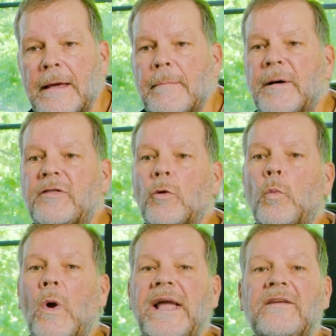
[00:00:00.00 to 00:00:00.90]
But the
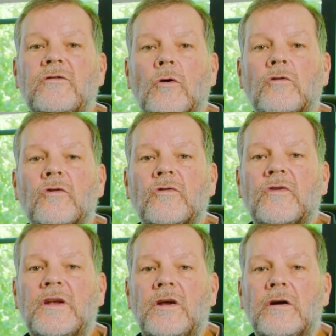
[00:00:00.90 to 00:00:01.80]
way Social
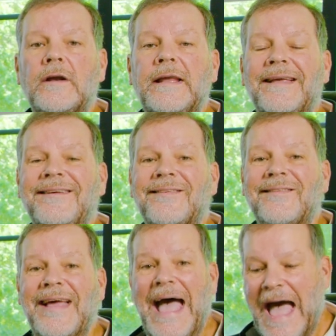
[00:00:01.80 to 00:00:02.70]
Security is
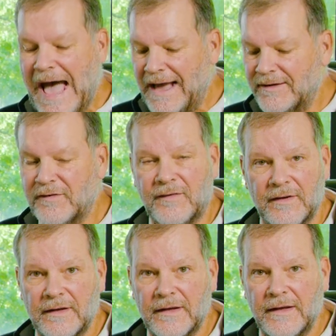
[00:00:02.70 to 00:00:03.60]
taxed,